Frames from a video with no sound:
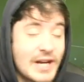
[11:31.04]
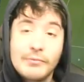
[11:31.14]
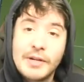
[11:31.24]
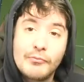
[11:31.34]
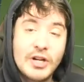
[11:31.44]

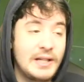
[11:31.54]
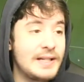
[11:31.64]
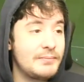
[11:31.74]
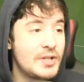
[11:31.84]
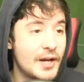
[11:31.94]
sounding
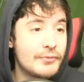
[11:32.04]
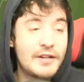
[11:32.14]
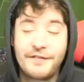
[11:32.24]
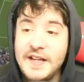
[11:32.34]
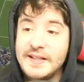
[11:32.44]
really, you know,
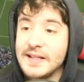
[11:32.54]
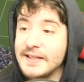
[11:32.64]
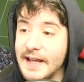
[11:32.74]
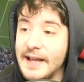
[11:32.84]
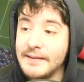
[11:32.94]

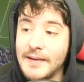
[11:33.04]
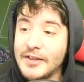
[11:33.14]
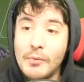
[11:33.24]
defeatist here. I